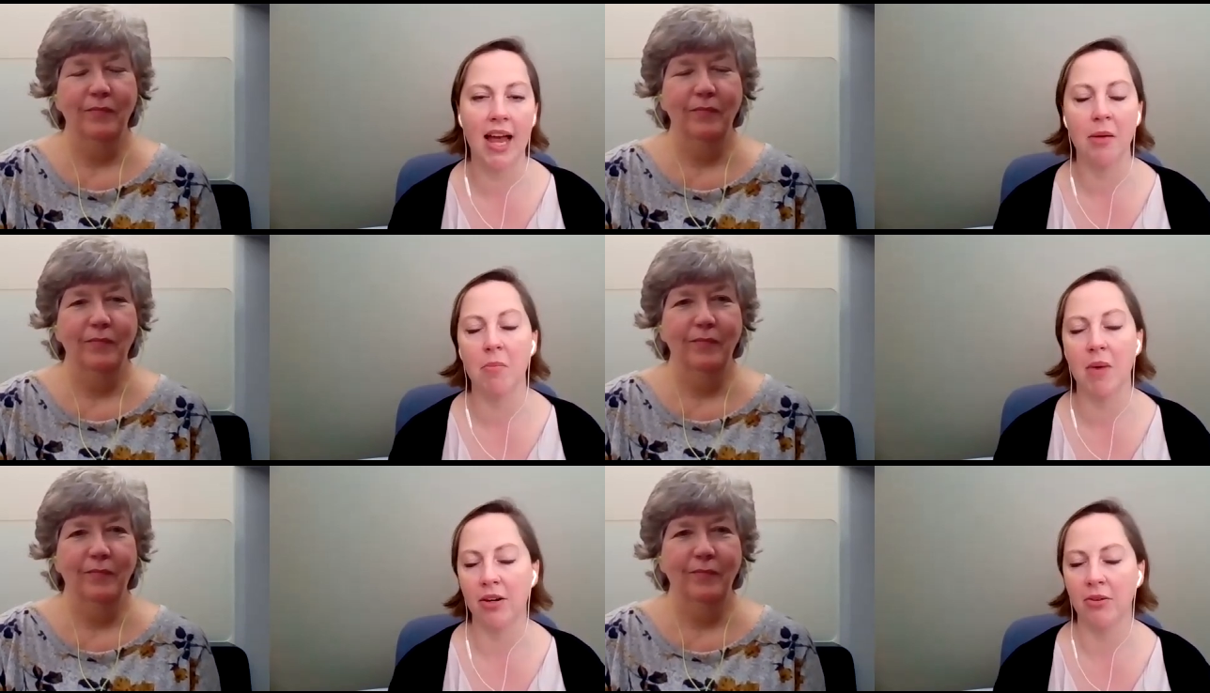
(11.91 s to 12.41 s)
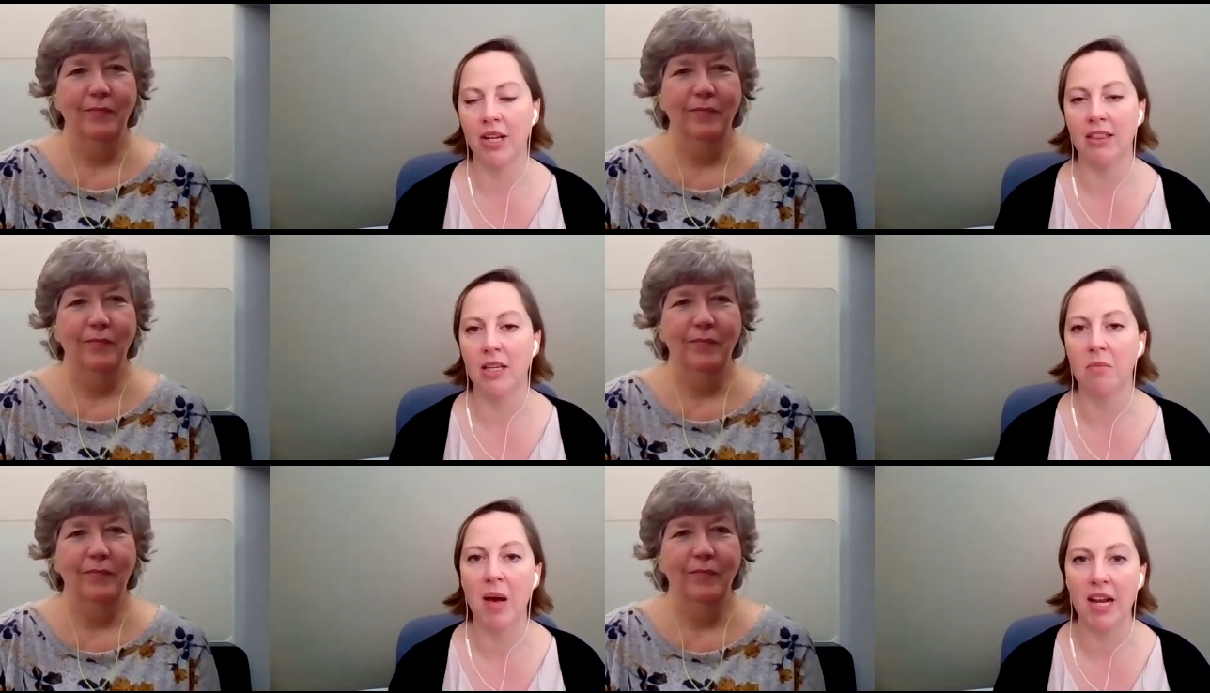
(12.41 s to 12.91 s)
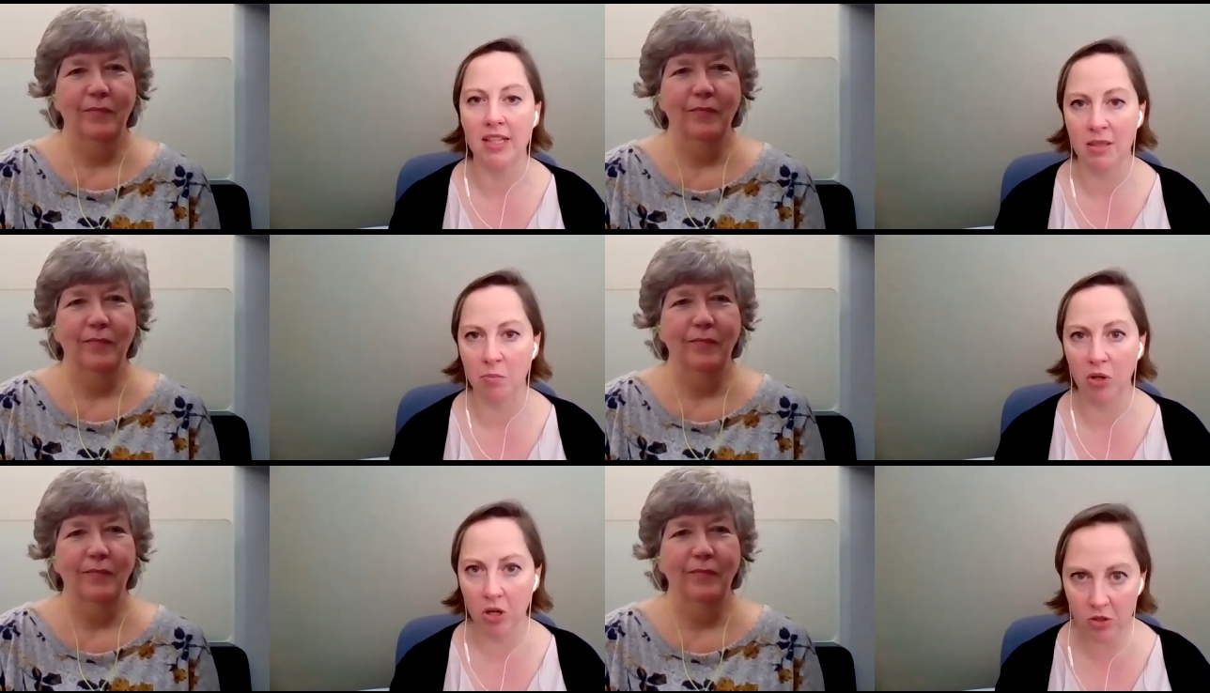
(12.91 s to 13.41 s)
Speaker 1: I moderate the
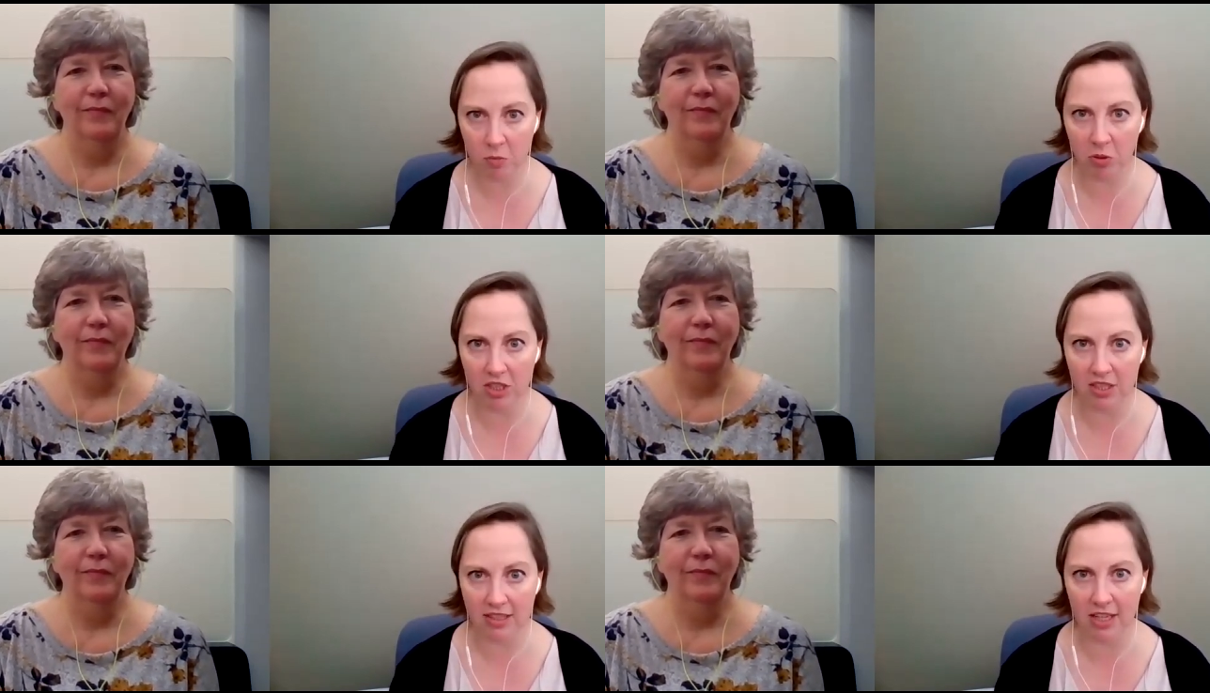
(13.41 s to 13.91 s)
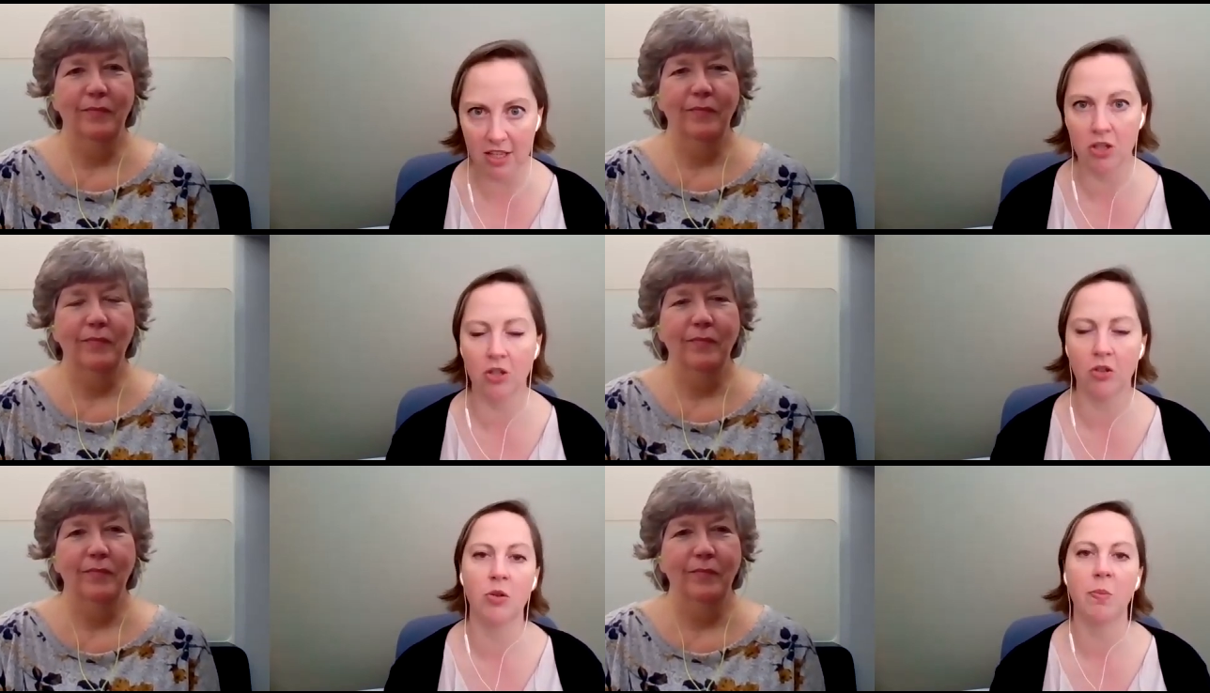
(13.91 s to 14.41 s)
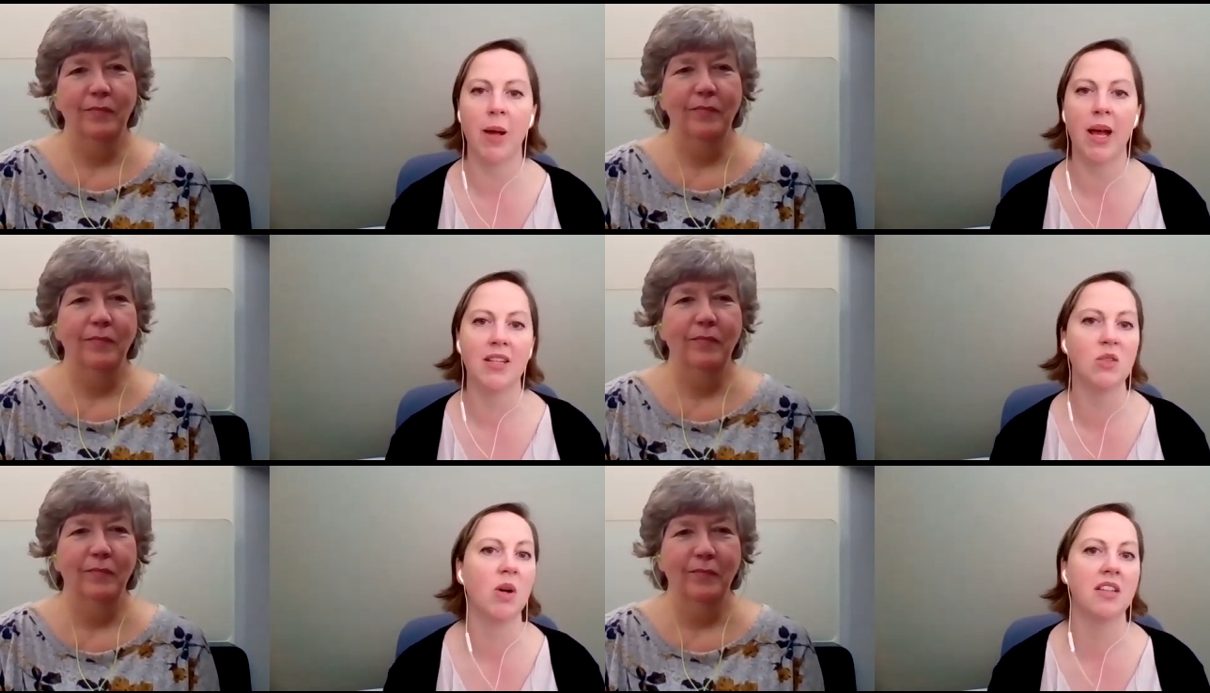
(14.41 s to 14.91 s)
Pints and Prose book discussion group
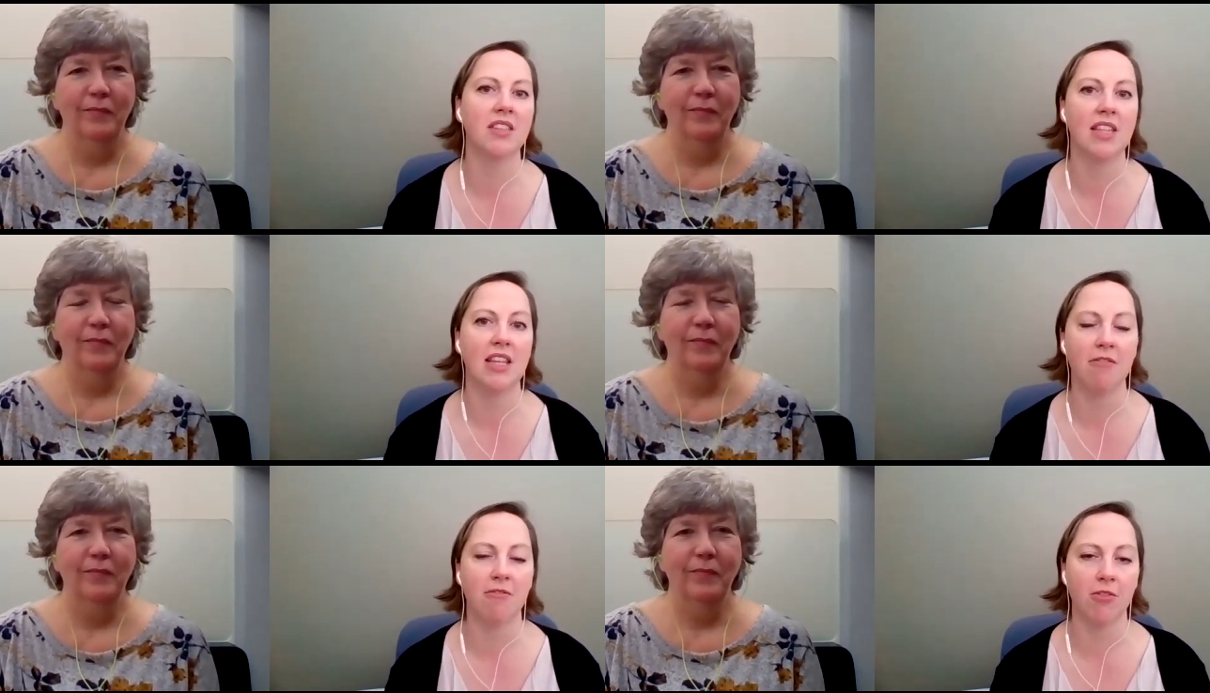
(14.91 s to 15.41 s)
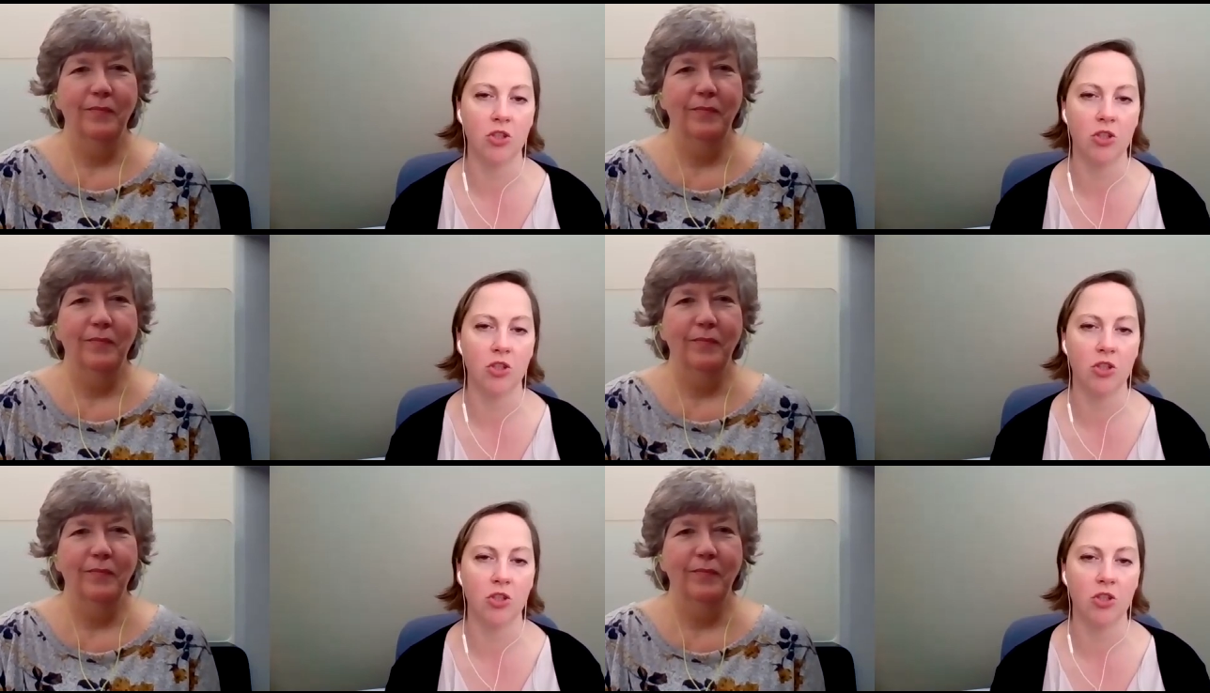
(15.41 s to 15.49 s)
as well as the